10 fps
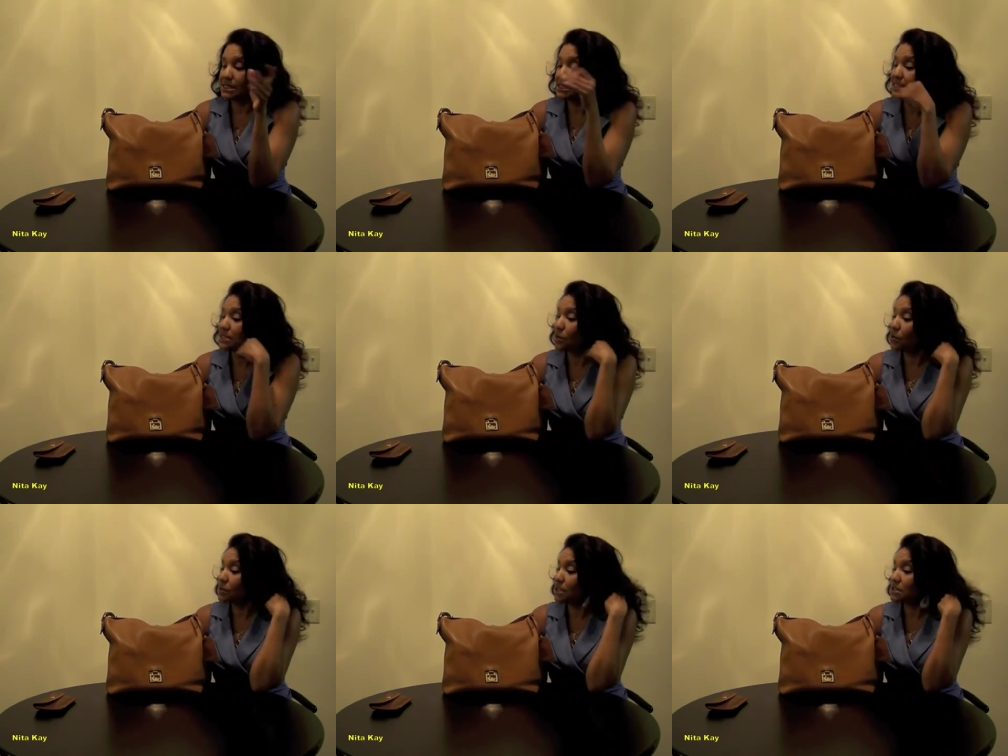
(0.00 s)
That's a
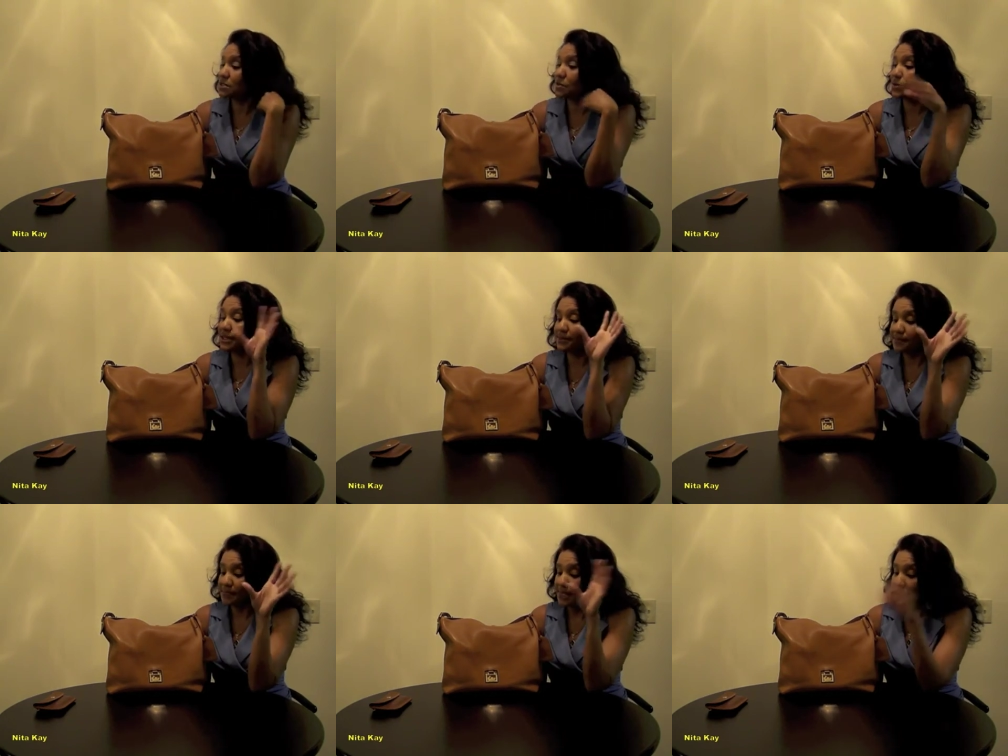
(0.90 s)
whole nother story.
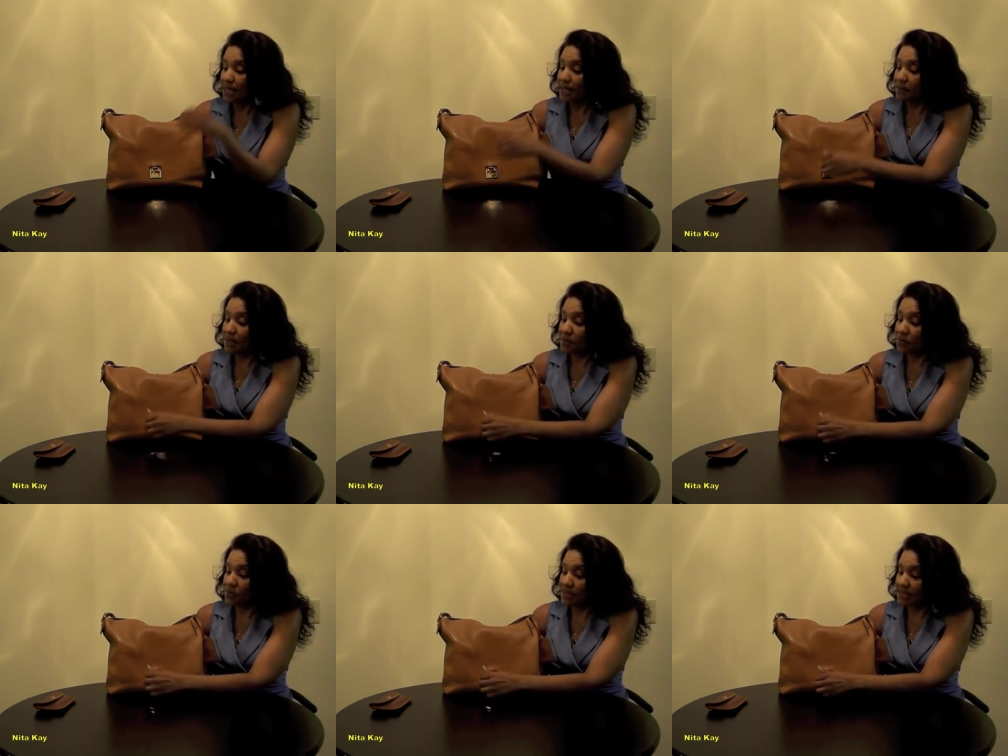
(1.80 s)
Maybe
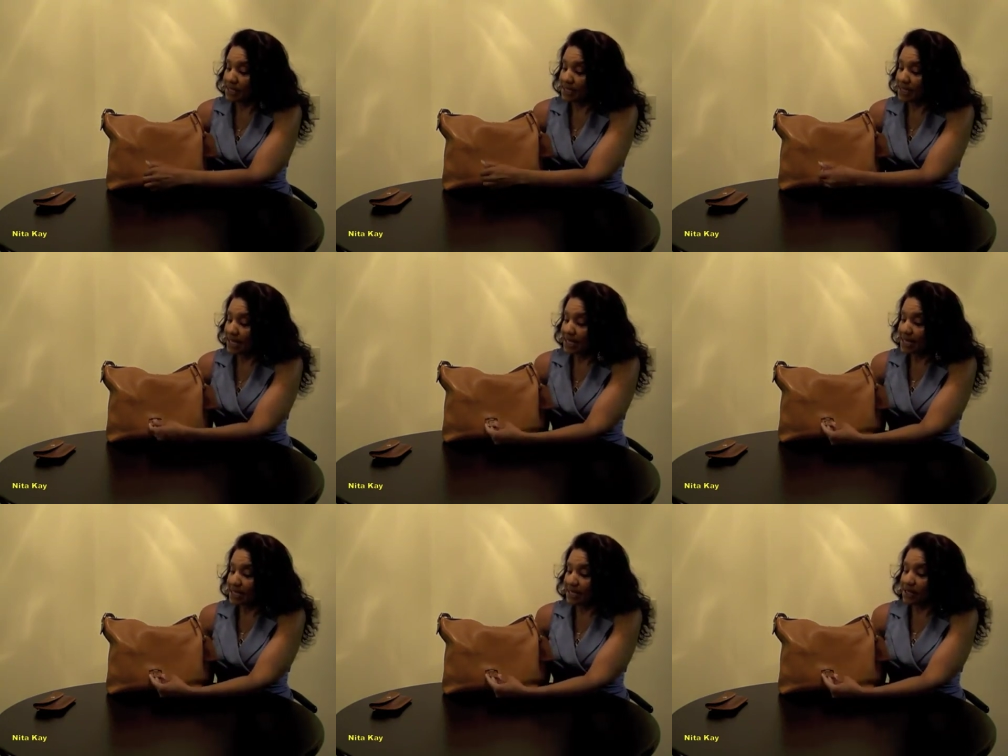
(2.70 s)
we'll get into that
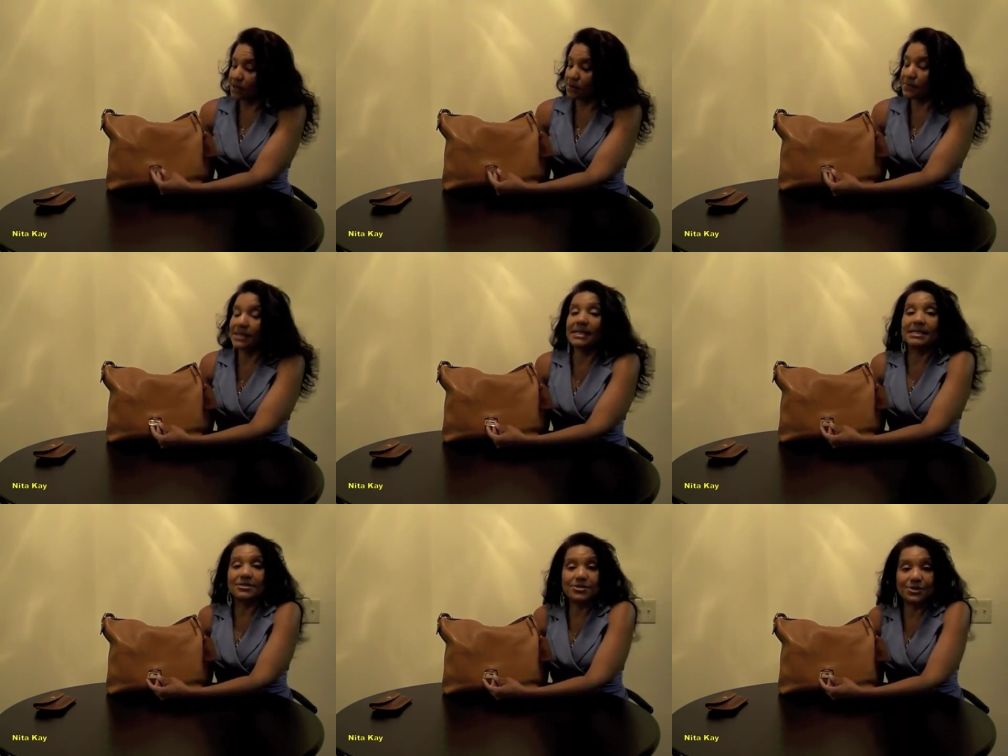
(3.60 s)
later, but at
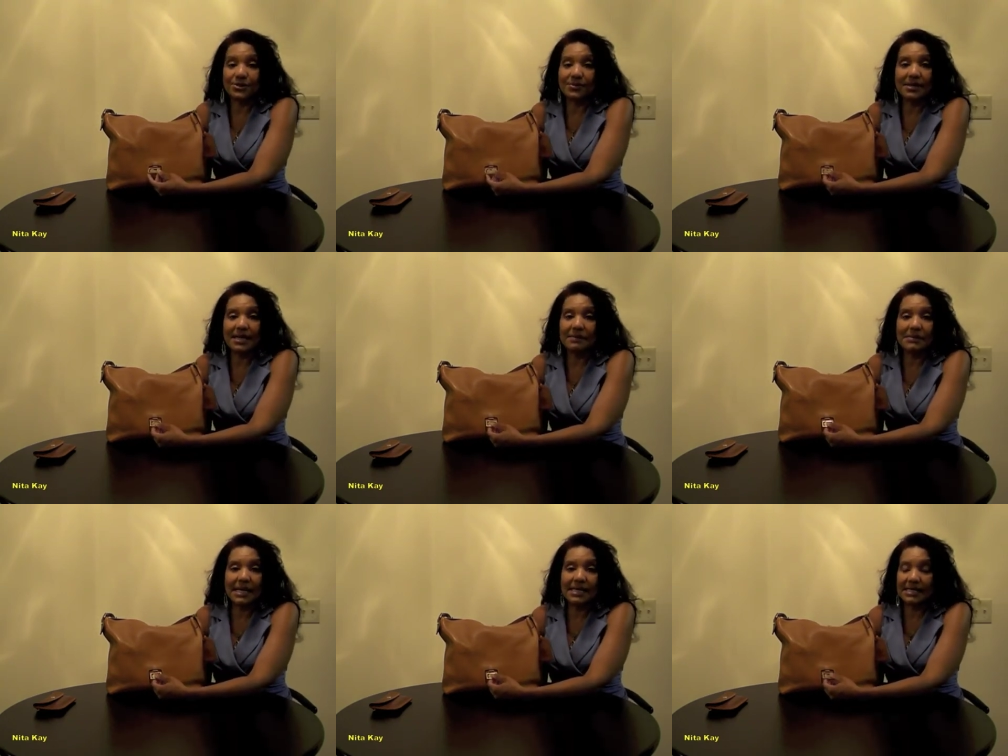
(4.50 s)
least you know I'm
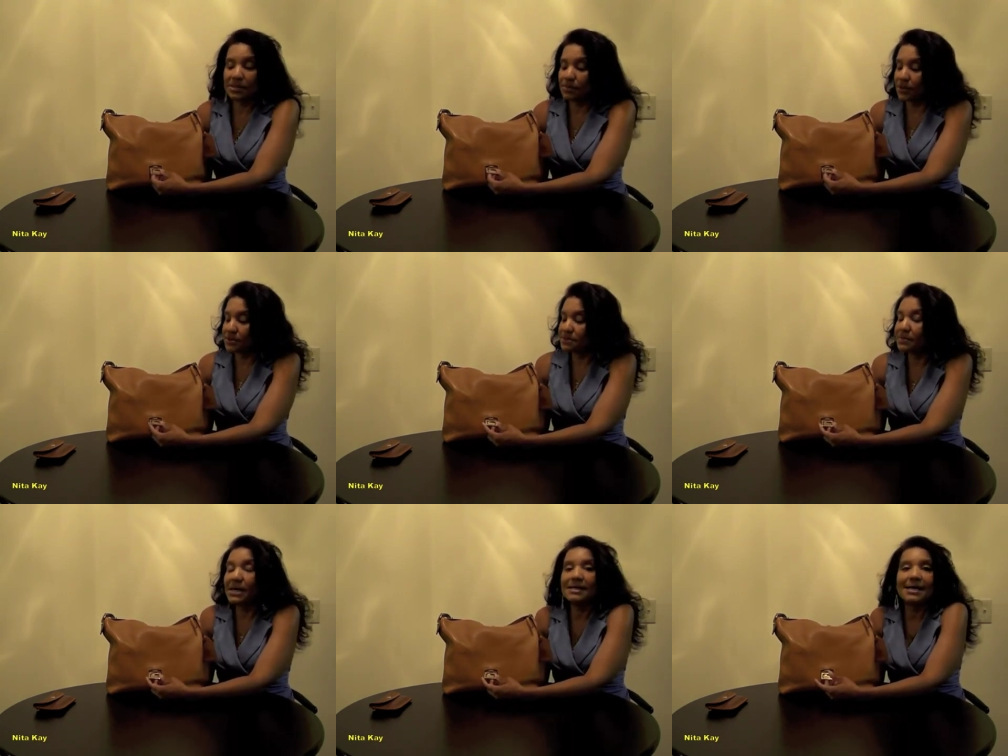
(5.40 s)
not into birds.
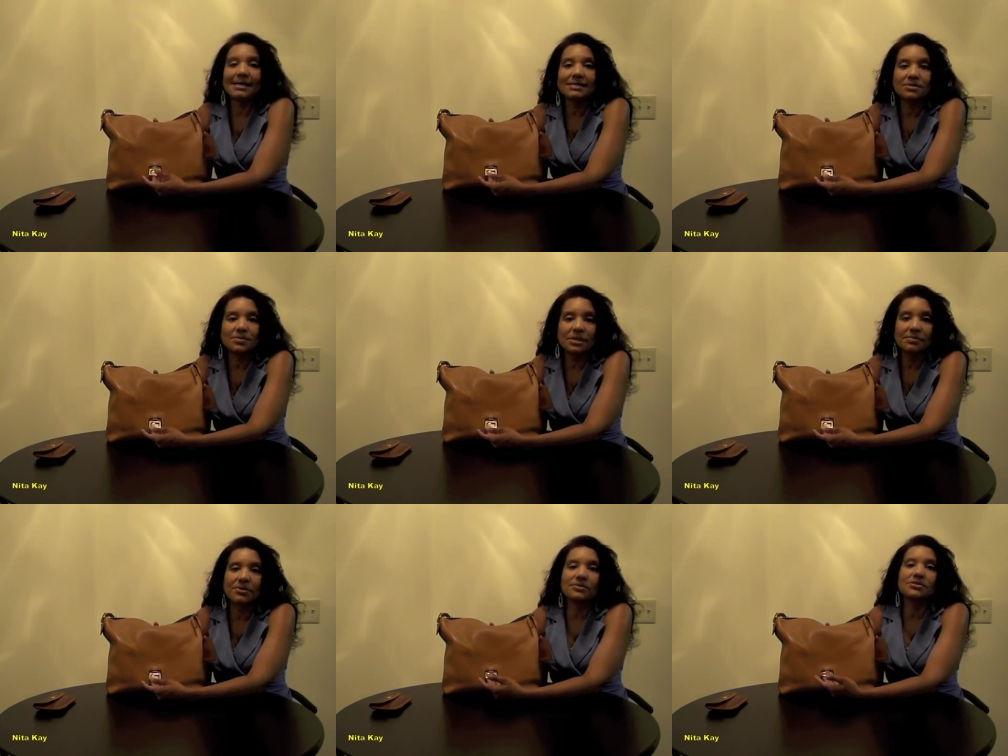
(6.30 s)
But I like Dooney
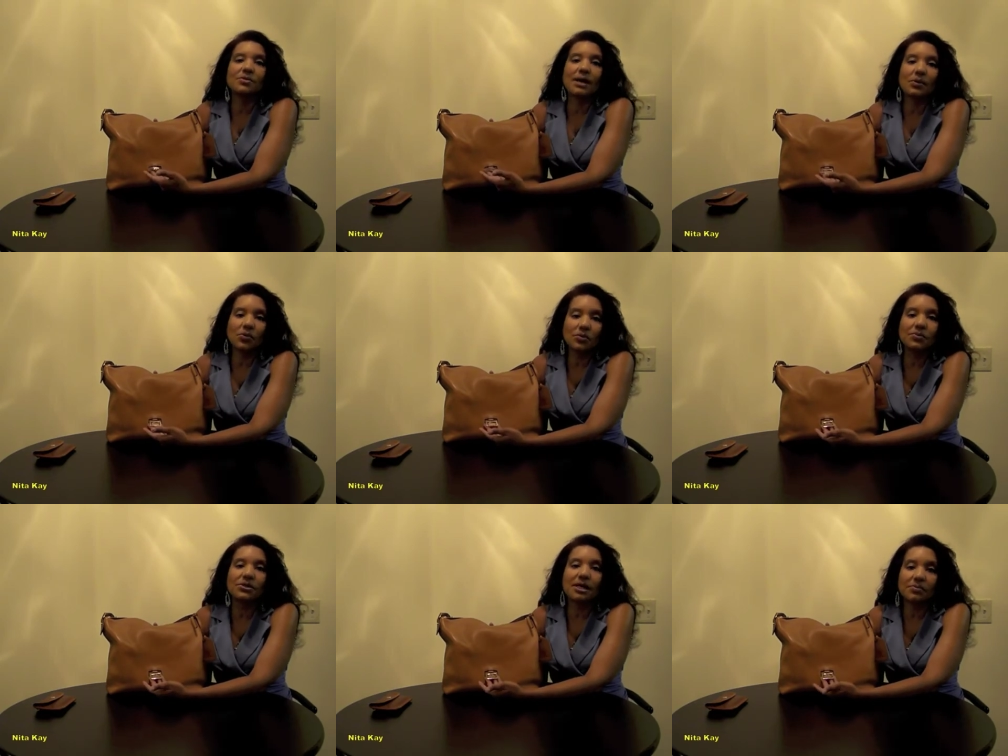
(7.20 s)
and Bourke, so I will
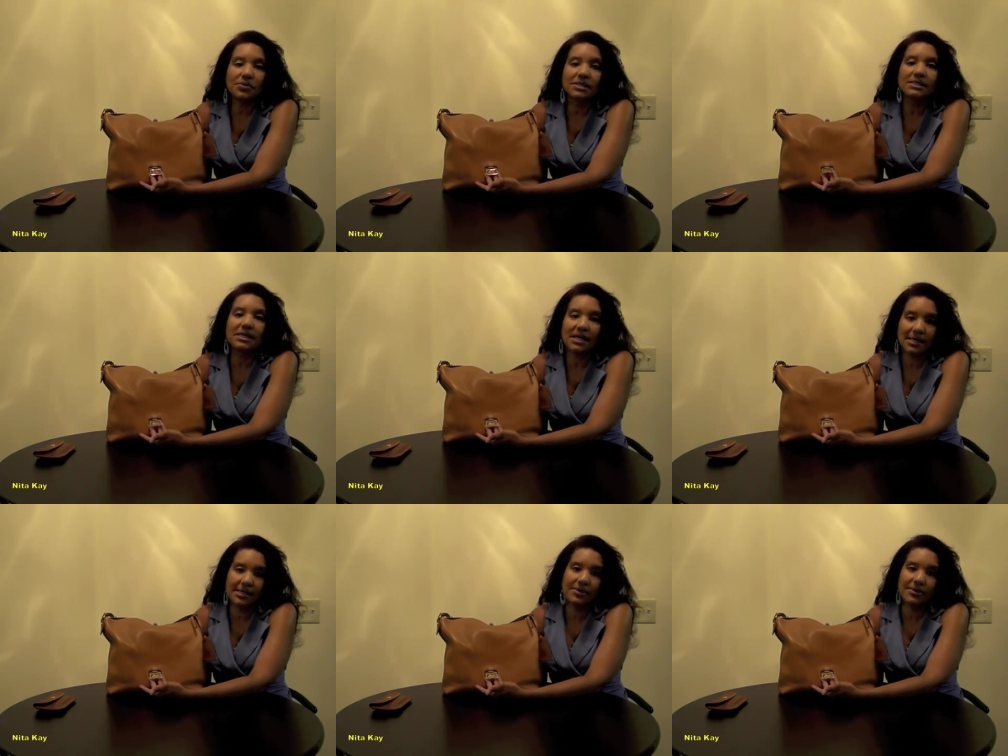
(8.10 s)
put up with a duck
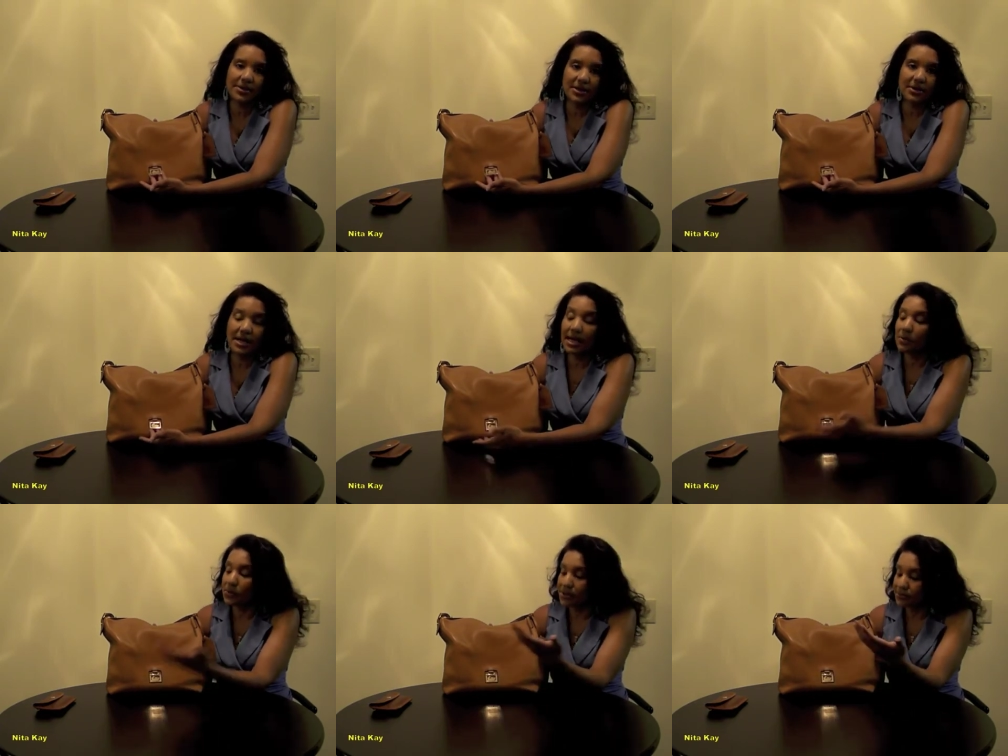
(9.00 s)
here or there. I
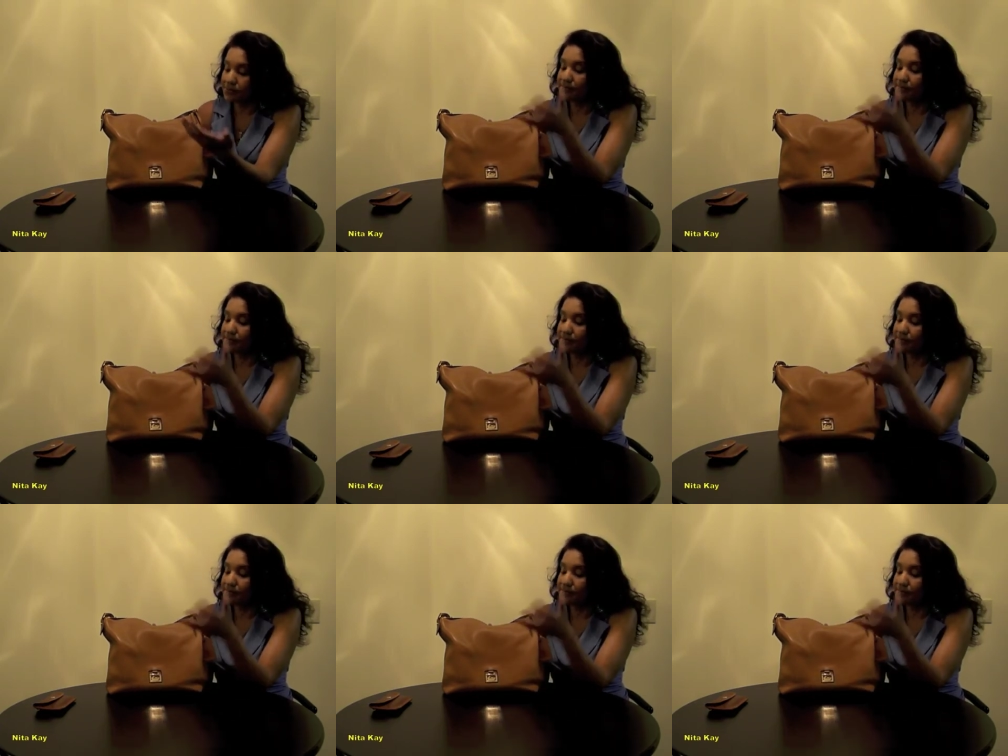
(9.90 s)
will.